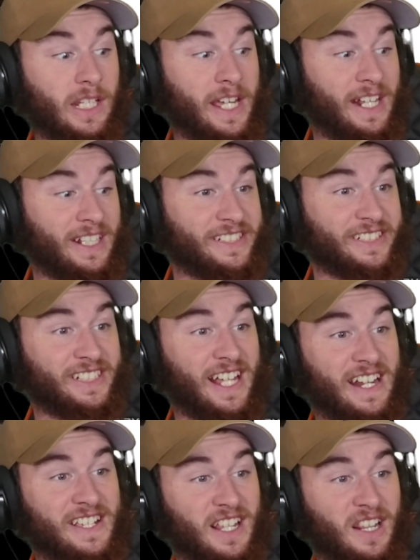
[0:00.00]
list.
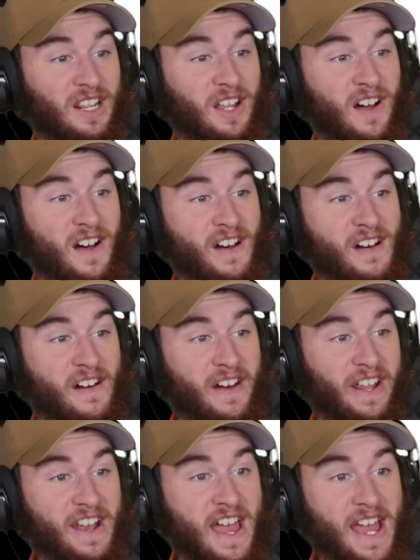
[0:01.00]
That is a
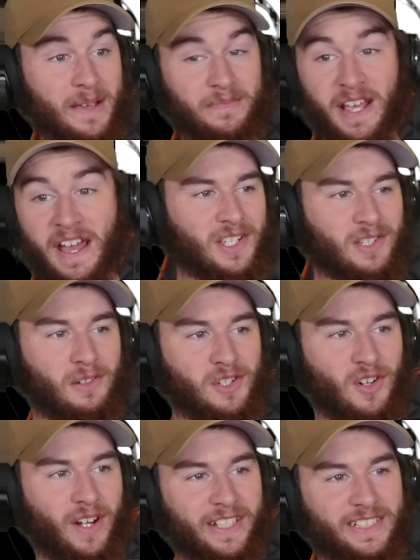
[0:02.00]
lot of names. So I'll
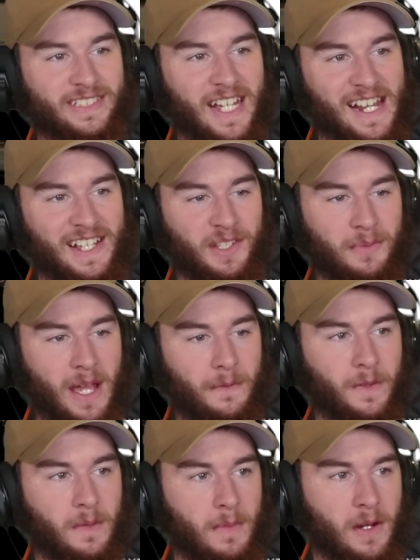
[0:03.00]
try and stay out the way
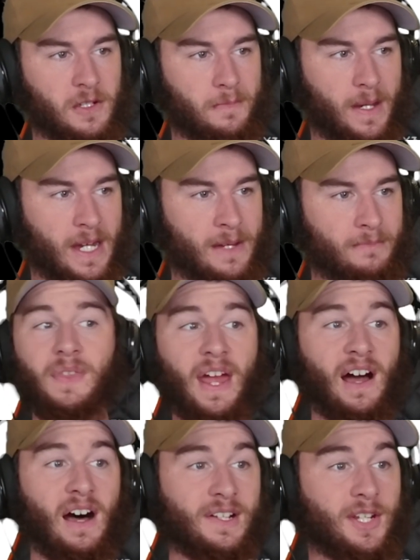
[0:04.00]
for the most part.
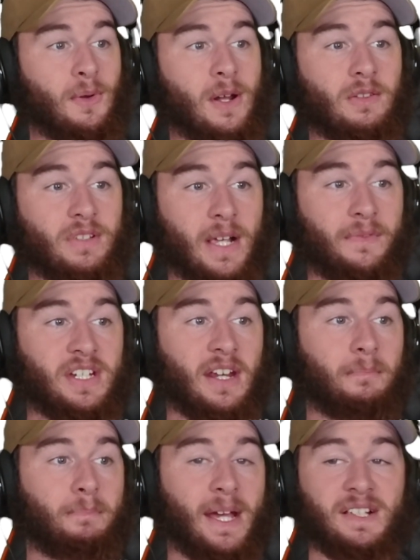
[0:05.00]
There are
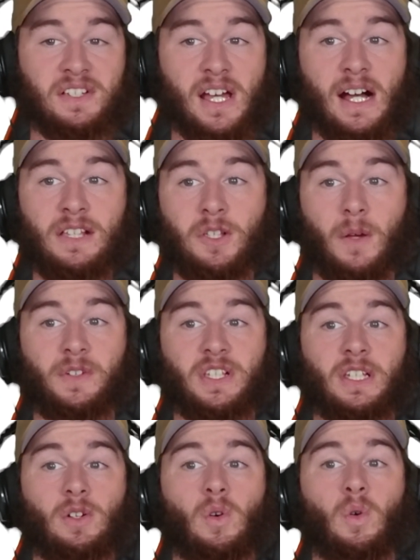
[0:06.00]
217 base cards,
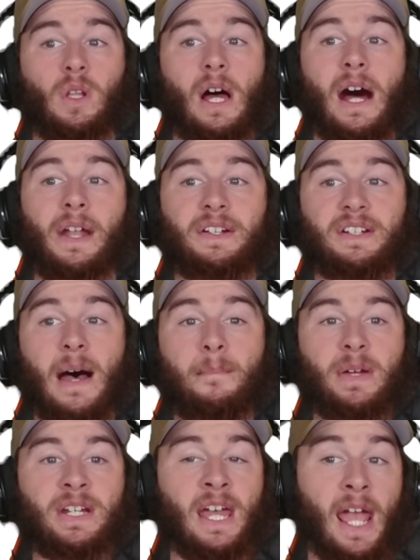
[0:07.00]
obviously all
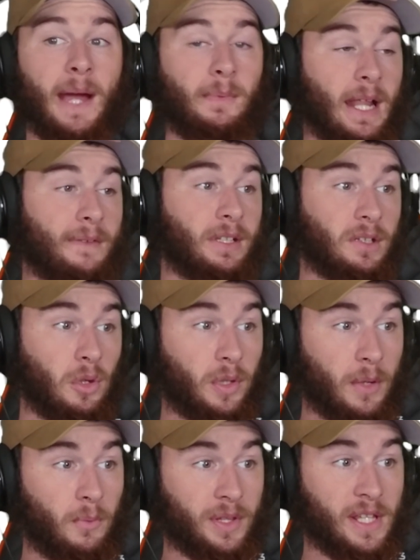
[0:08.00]
unnumbered, and we'll have a
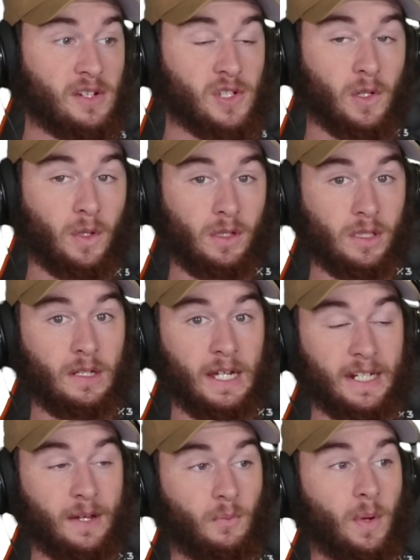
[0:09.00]
look at what those all look
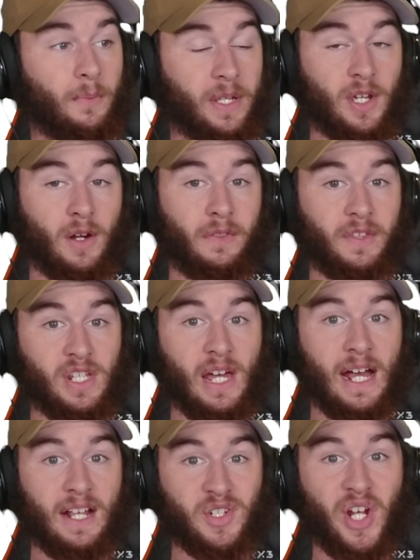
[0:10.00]
like when we go to the
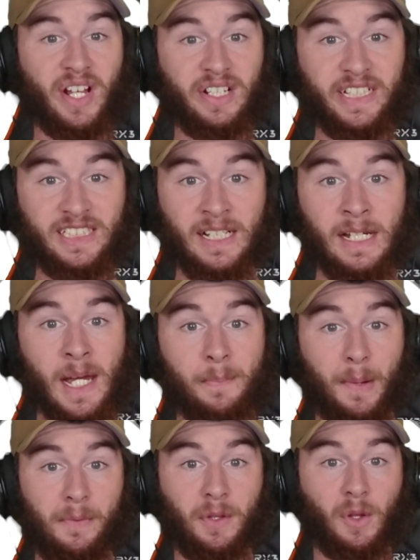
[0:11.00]
checklist.
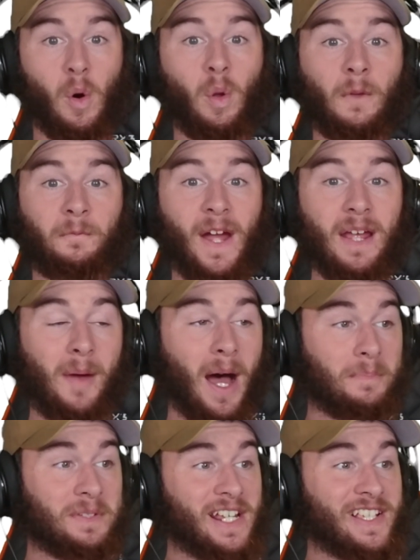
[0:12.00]
But we've got the Hall of Fame
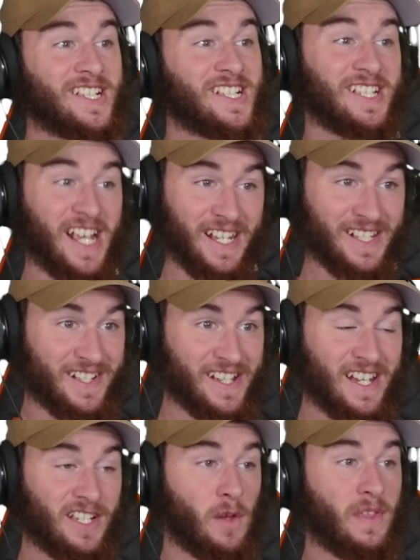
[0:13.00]
Update 6.
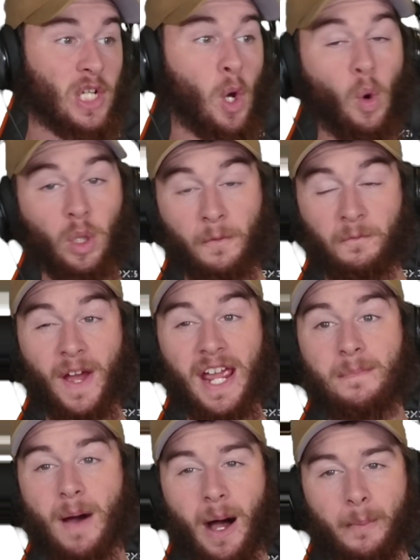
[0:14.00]
So this Hall of
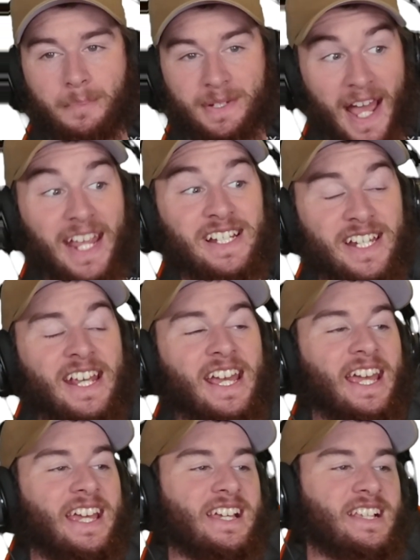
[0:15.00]
Fame Update
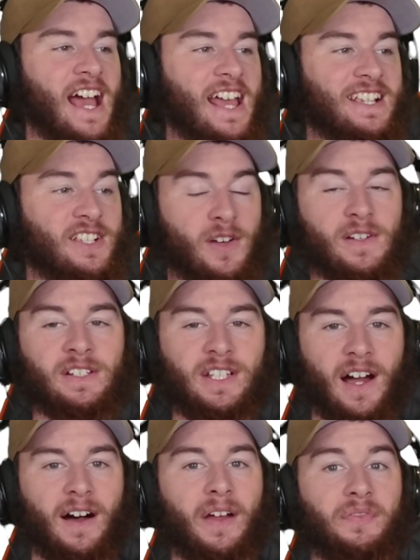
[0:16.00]
is a certain
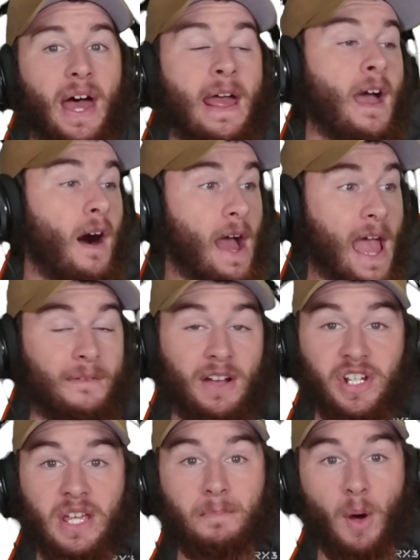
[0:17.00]
card that I have
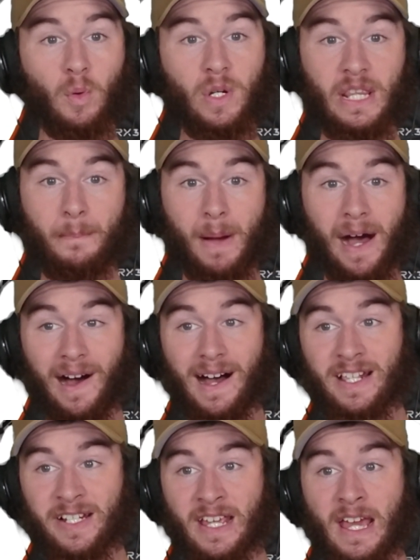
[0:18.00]
actually pulled in the
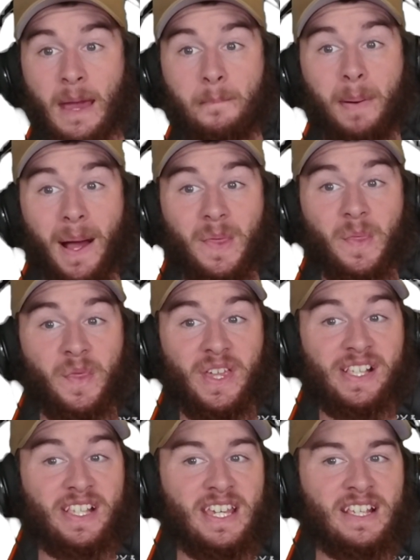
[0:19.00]
past, but
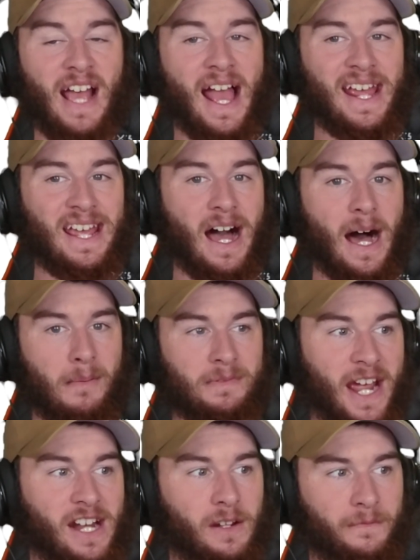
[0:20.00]
this is a
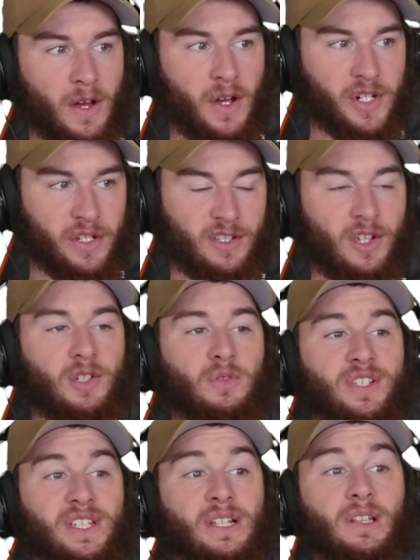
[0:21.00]
updated version. So you'll
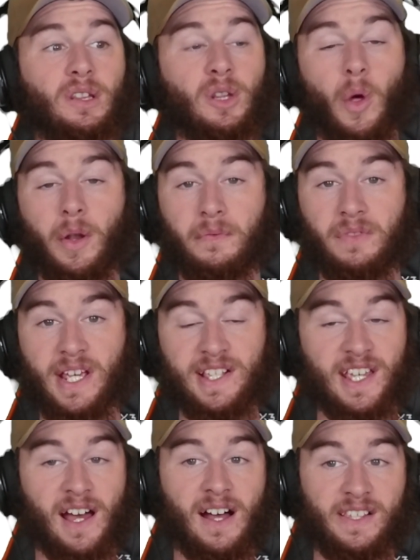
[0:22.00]
see a lot of
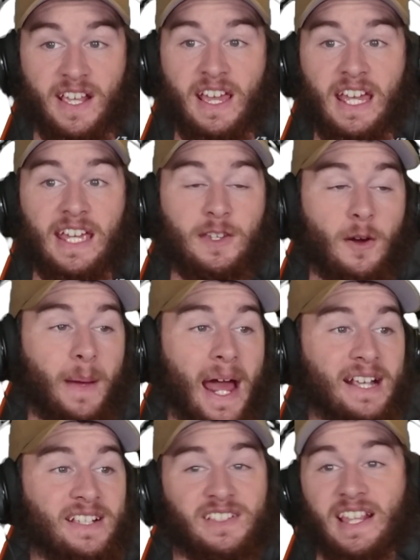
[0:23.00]
these cards in your
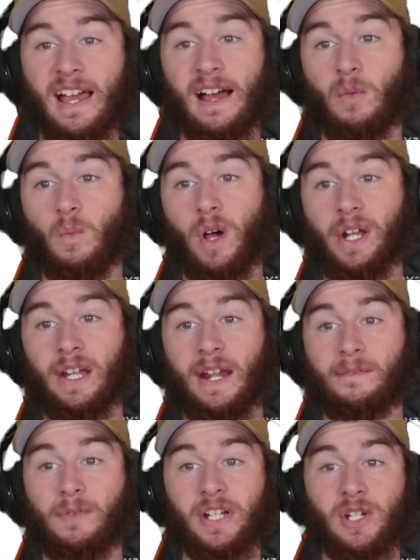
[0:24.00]
packs, as there are 1 in
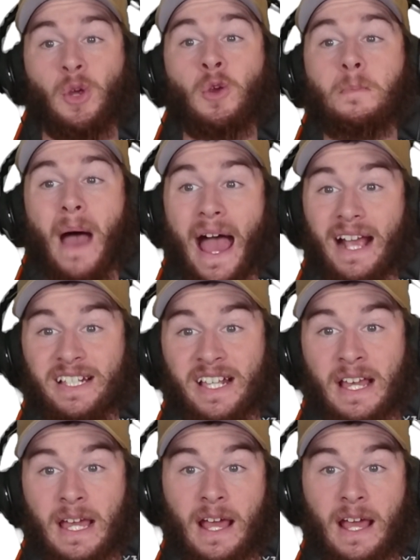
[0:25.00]
every 2 packs.